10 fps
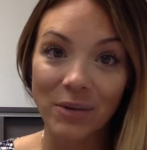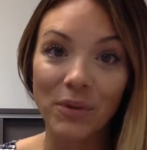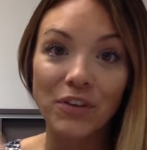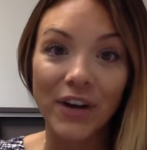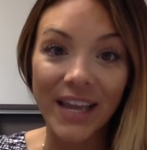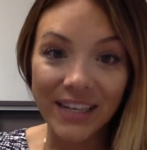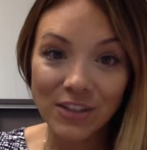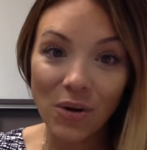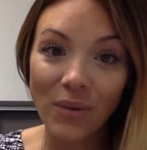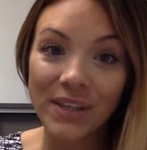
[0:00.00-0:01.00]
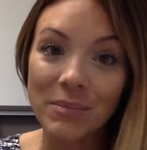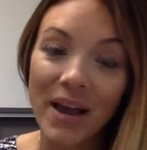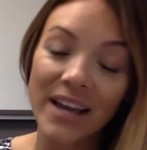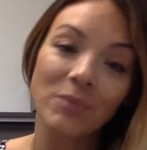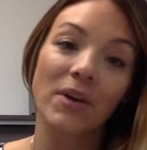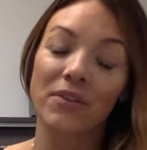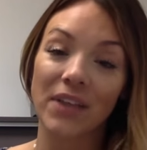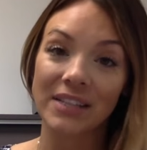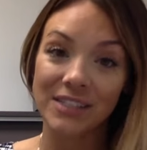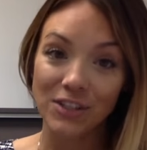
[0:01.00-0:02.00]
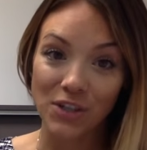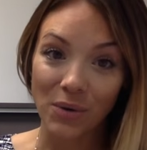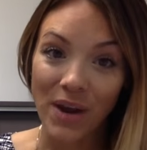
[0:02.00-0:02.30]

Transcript: with your end goal in mind, whether that's to tone